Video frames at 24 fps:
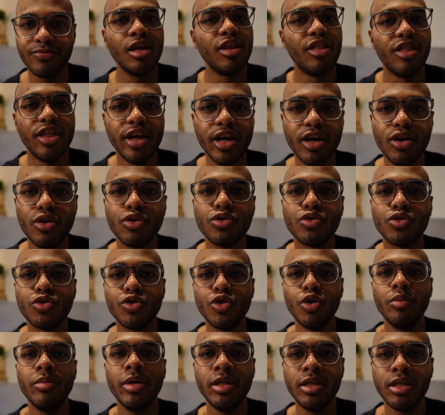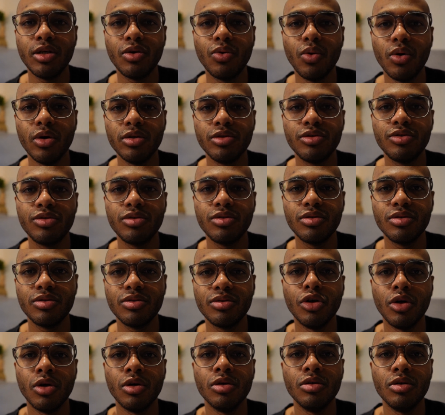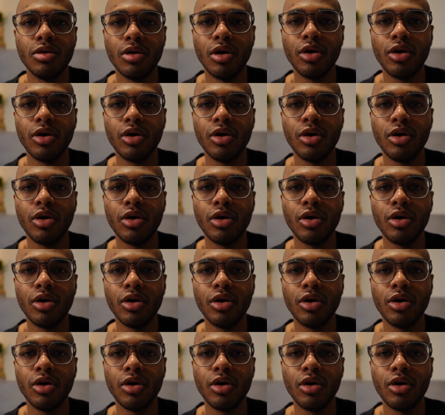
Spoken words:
There are so many quotes on